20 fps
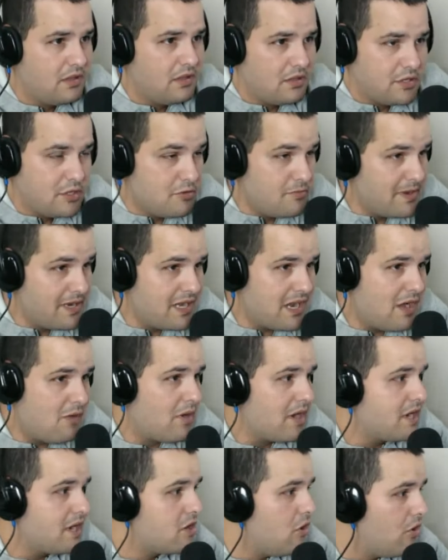you may not
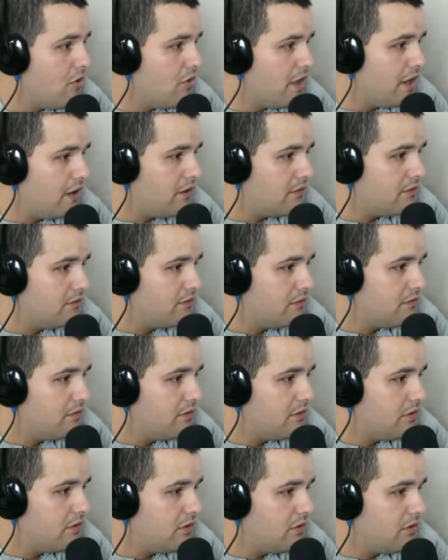want to go there
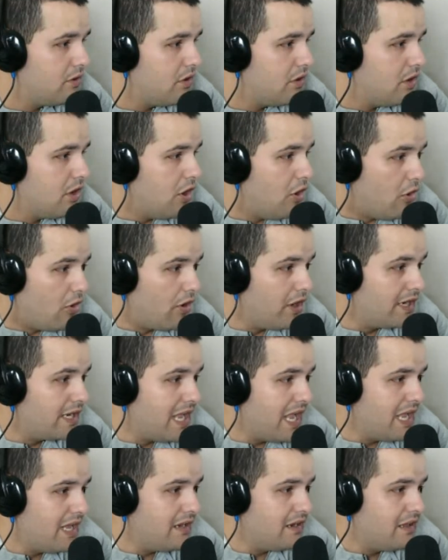or
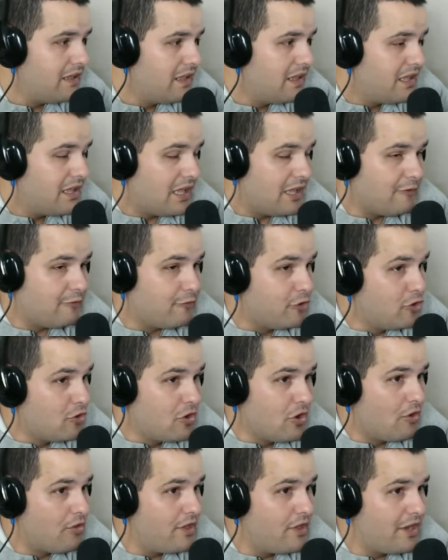again if you
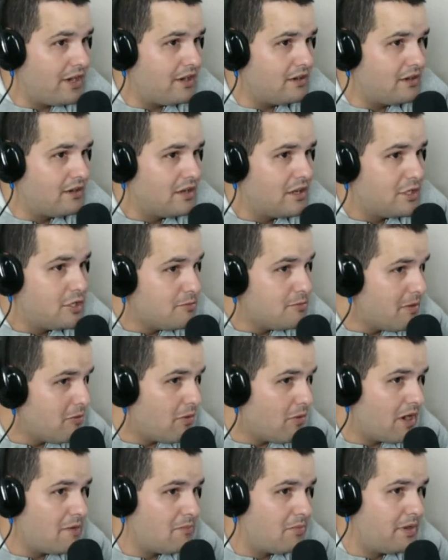go there you may
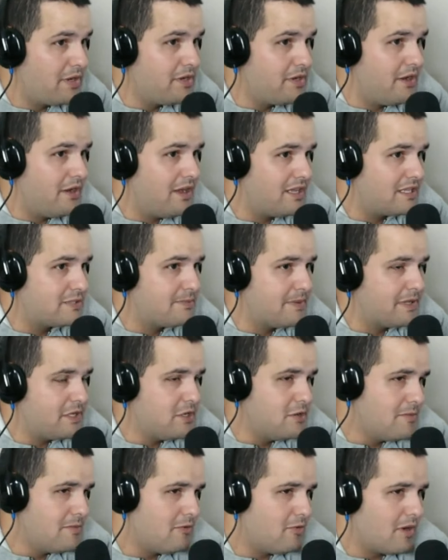want to bring your husband
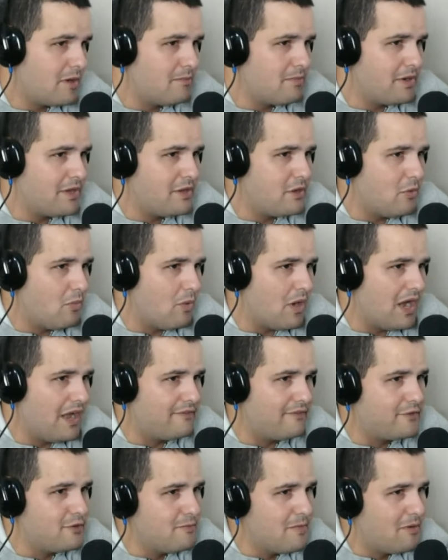you may want to bring your
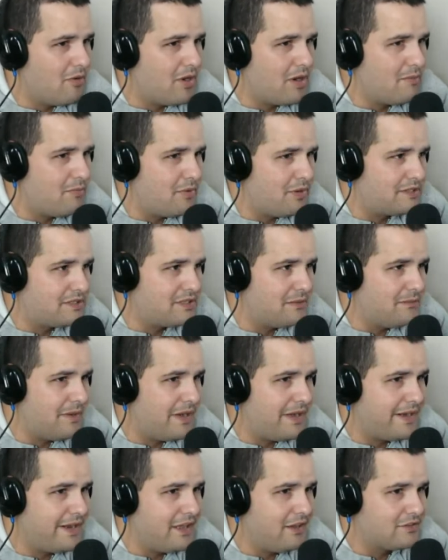wife you may want to bring
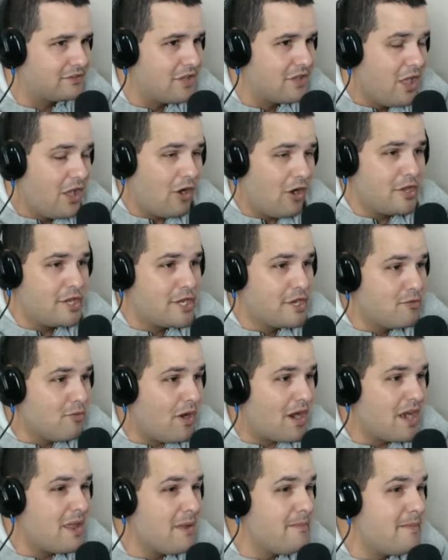somebody else or you
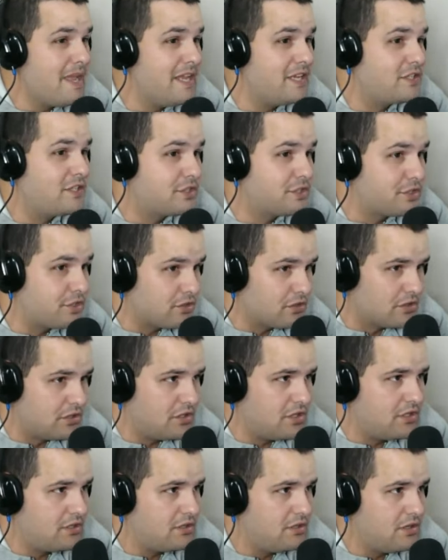want to make
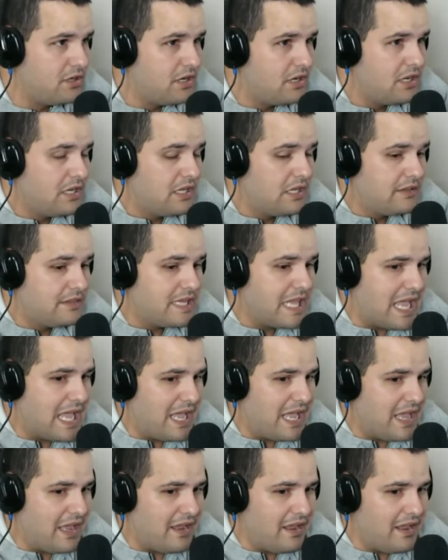sure
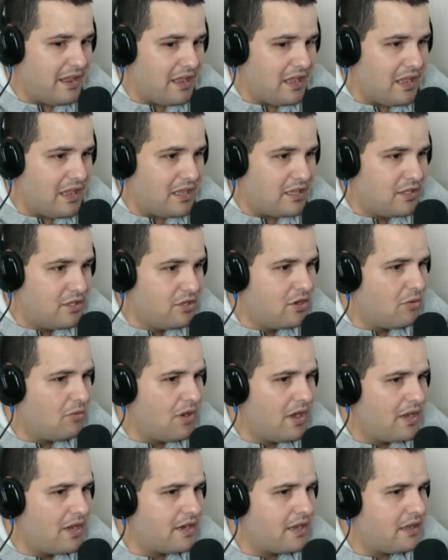that you know
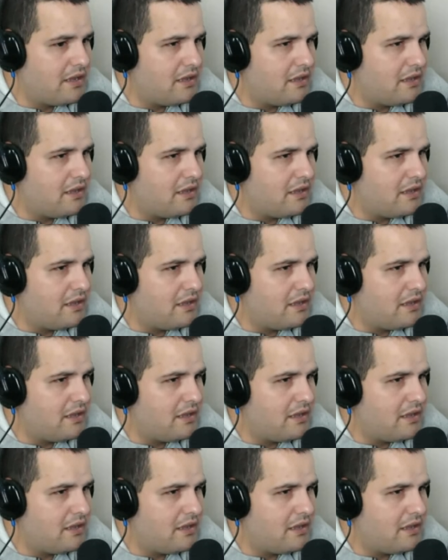what